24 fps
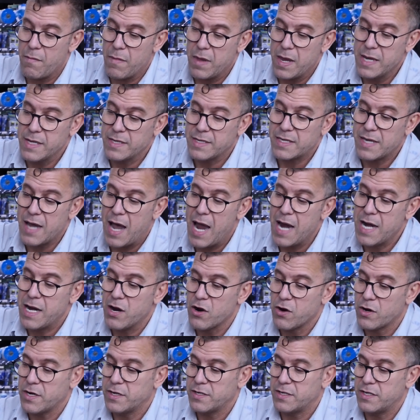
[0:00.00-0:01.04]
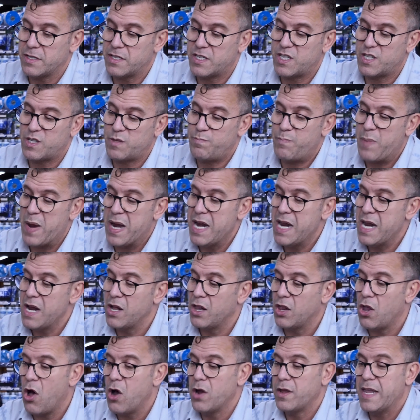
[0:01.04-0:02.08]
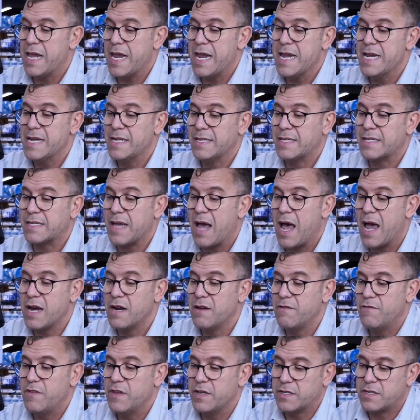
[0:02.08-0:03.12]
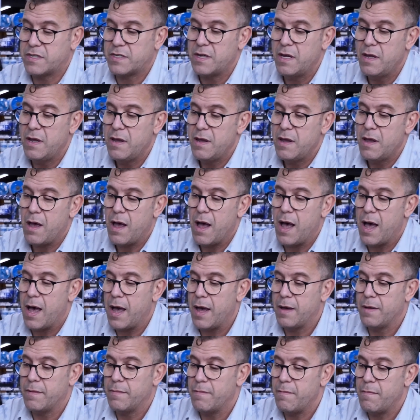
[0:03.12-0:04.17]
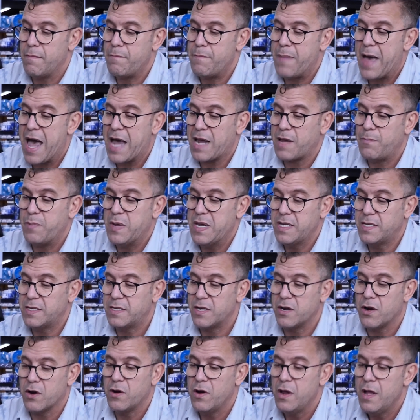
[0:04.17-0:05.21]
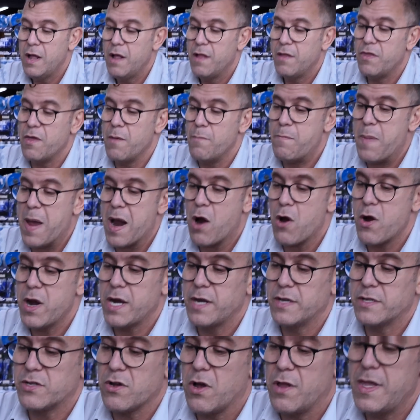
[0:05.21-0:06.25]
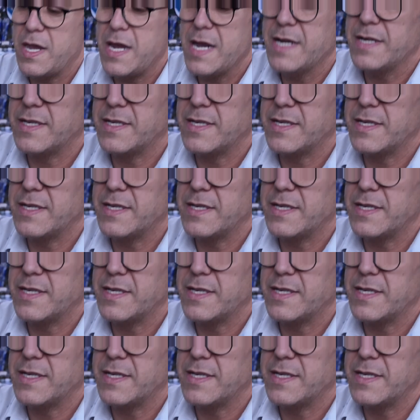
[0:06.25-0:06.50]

inside here, because it's spinning along the inside of this back piece here. The bearing is on the